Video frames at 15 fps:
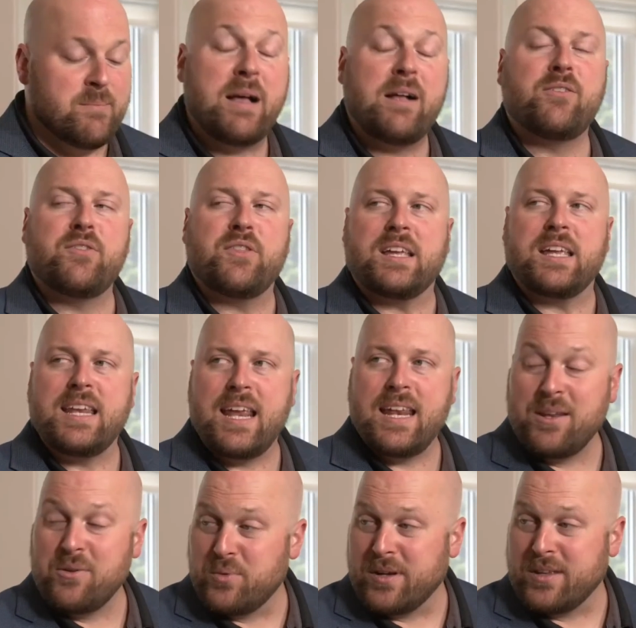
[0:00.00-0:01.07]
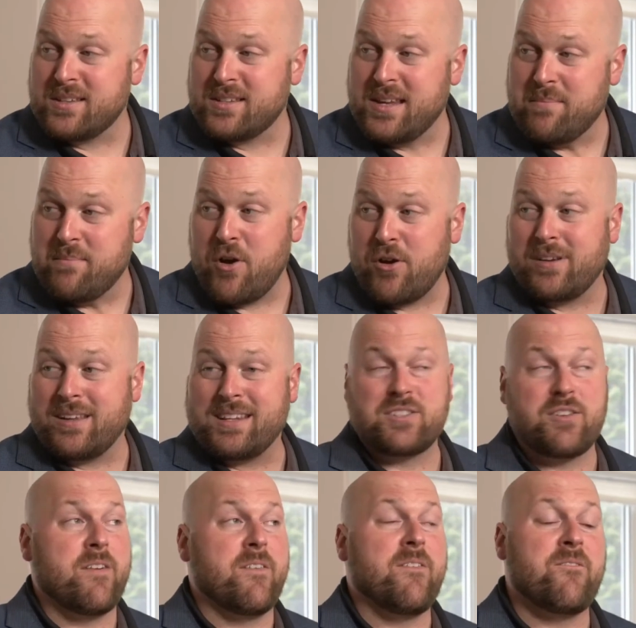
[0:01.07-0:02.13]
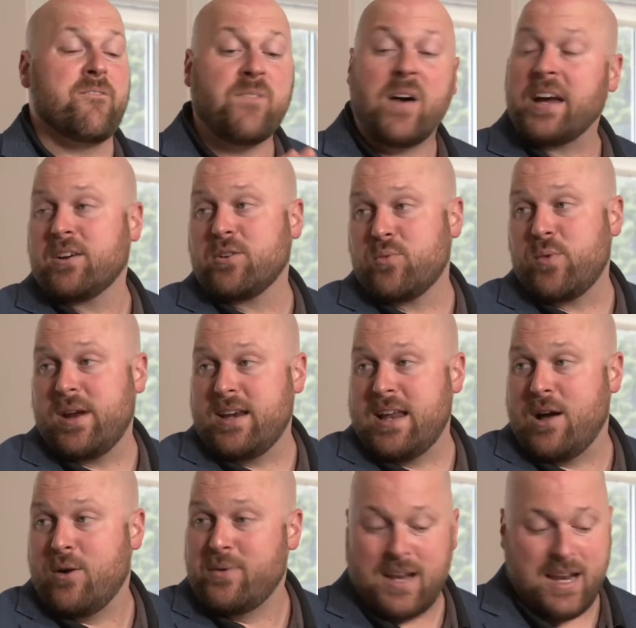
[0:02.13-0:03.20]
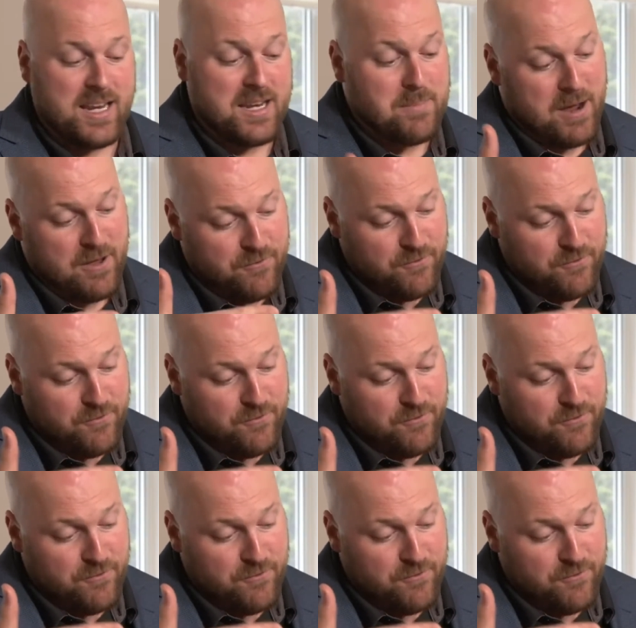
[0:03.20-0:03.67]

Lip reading: Mel, the Canadian real estate market is on fire right now, and I need my